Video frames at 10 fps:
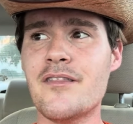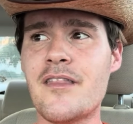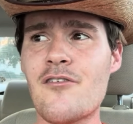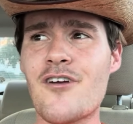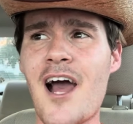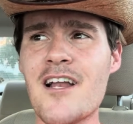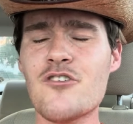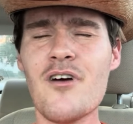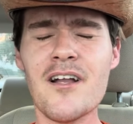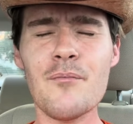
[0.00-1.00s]
they're kind of
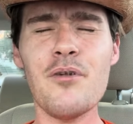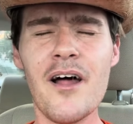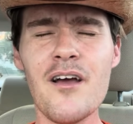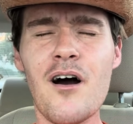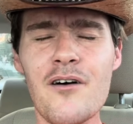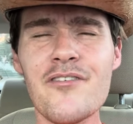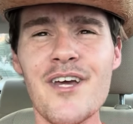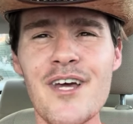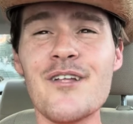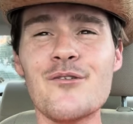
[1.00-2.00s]
trying to play off
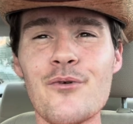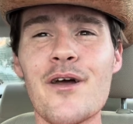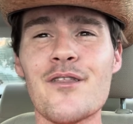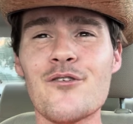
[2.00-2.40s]
kids, right?